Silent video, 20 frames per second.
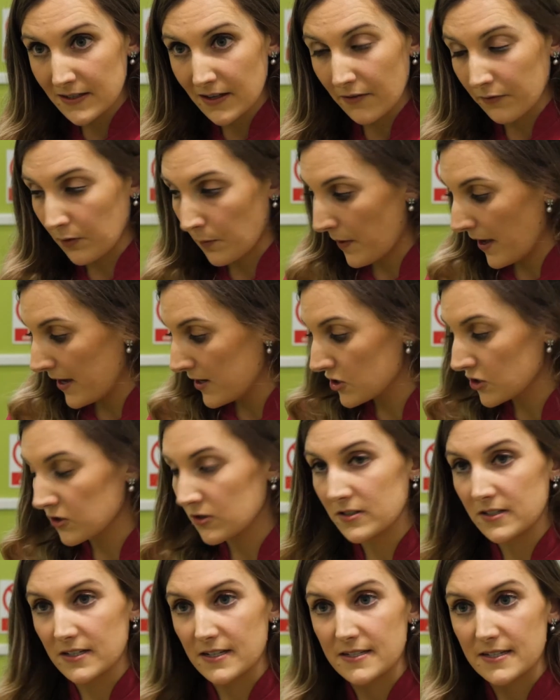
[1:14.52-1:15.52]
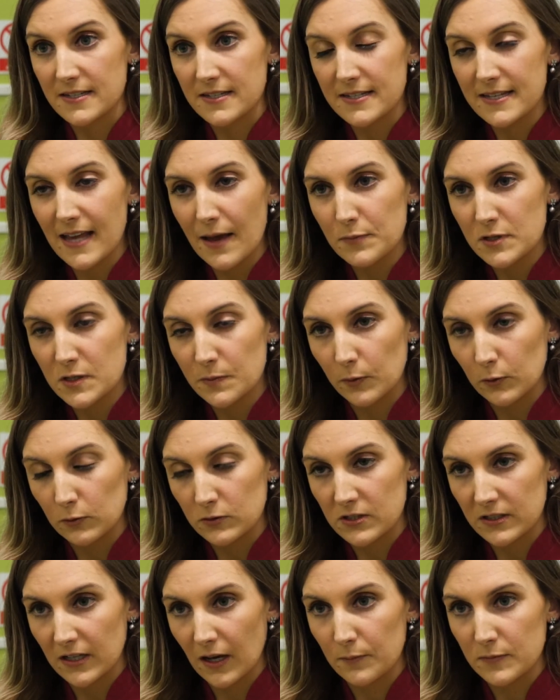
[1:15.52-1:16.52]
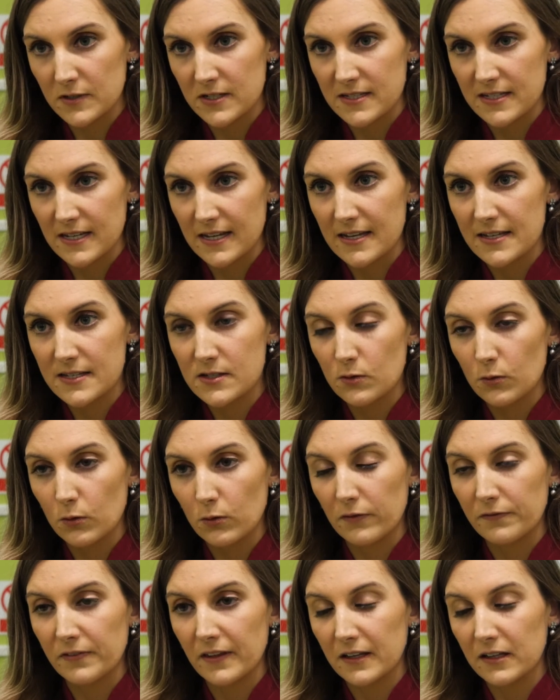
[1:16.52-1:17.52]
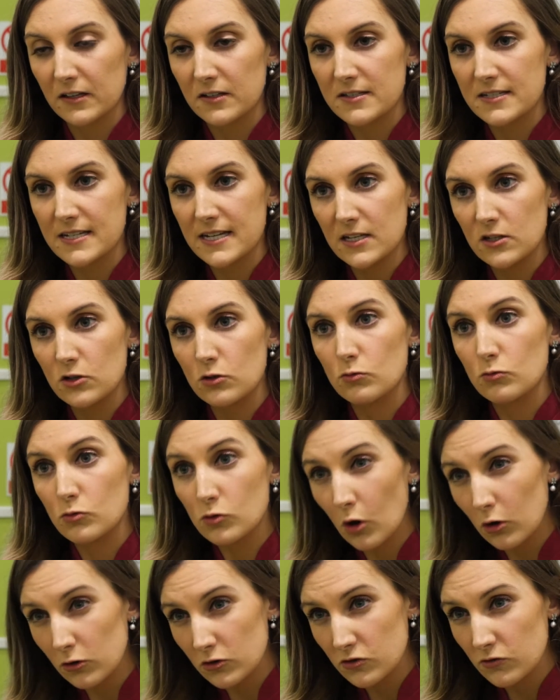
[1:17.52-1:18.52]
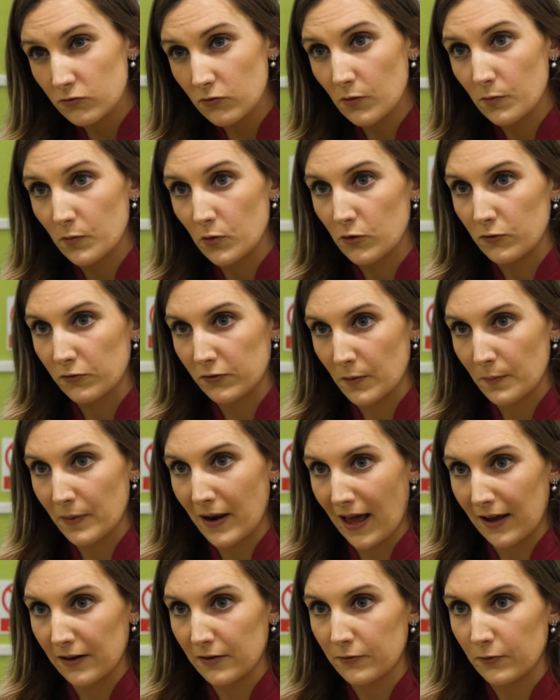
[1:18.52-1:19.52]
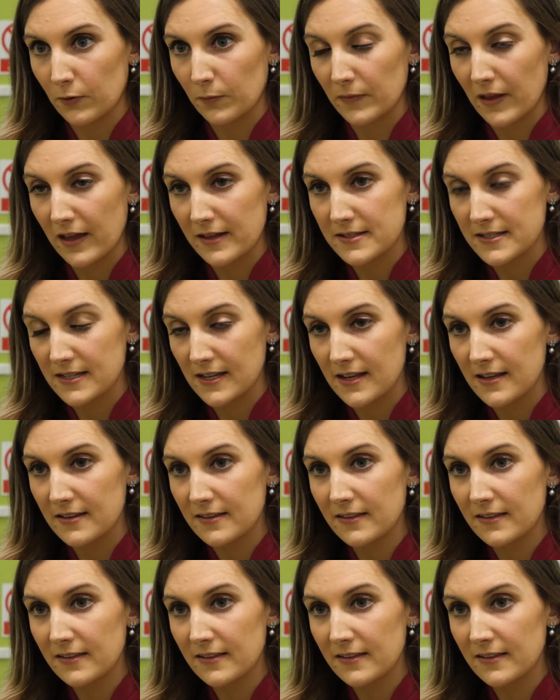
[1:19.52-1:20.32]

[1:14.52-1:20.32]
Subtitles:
if a patient is susceptible to gum disease, or if they continue not to remove the plaque from their teeth,